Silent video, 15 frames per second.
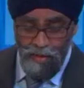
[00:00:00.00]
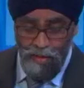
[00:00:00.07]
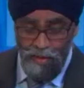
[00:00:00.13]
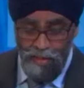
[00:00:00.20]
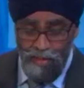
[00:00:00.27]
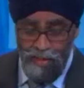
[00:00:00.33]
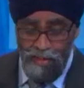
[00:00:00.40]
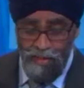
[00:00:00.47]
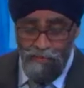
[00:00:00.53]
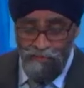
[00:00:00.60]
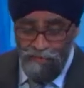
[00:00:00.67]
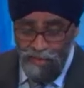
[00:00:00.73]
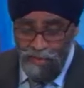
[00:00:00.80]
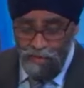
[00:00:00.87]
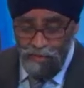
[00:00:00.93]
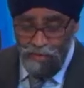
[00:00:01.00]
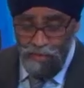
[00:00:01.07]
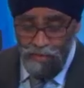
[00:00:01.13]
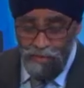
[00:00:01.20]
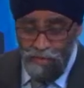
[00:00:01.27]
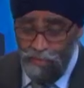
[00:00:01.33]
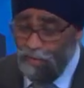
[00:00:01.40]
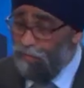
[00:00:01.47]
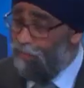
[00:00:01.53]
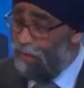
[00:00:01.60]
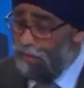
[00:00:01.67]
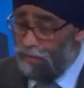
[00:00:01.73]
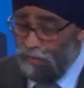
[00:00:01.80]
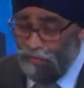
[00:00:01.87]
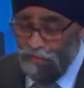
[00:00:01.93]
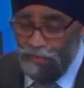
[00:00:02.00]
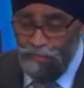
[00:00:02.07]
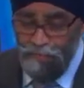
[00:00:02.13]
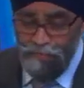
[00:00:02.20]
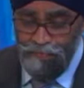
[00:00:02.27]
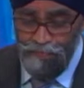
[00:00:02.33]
And a final note about Vancouver,